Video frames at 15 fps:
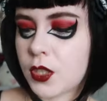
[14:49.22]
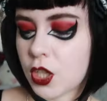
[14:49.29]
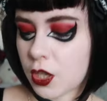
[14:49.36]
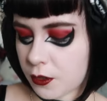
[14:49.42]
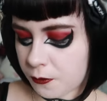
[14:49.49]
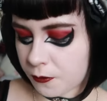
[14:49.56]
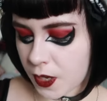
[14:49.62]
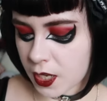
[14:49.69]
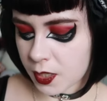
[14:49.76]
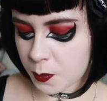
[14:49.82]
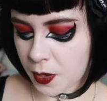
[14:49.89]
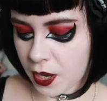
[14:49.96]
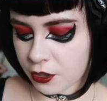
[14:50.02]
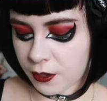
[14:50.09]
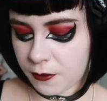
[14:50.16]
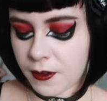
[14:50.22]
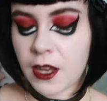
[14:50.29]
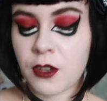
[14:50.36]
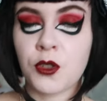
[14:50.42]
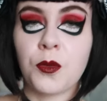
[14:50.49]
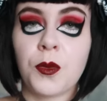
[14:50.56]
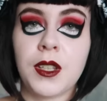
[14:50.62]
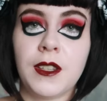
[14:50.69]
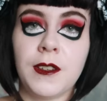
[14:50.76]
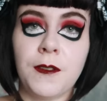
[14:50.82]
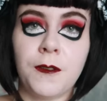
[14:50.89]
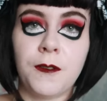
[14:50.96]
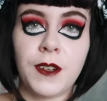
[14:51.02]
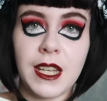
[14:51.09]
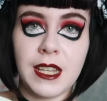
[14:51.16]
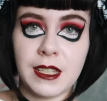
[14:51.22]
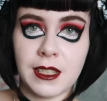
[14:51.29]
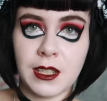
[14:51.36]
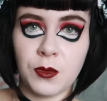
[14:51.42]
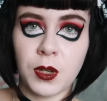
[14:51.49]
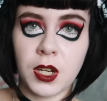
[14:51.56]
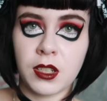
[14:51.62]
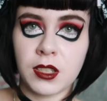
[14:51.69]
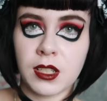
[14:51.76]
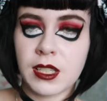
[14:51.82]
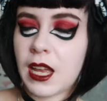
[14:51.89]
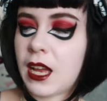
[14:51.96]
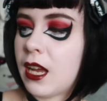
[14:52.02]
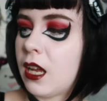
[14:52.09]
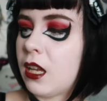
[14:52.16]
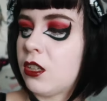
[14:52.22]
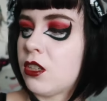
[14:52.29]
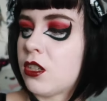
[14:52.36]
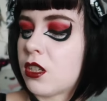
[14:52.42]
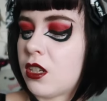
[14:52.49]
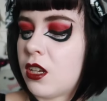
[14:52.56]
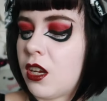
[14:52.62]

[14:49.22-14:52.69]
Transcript: So the first pair I found were the fleecy ones, and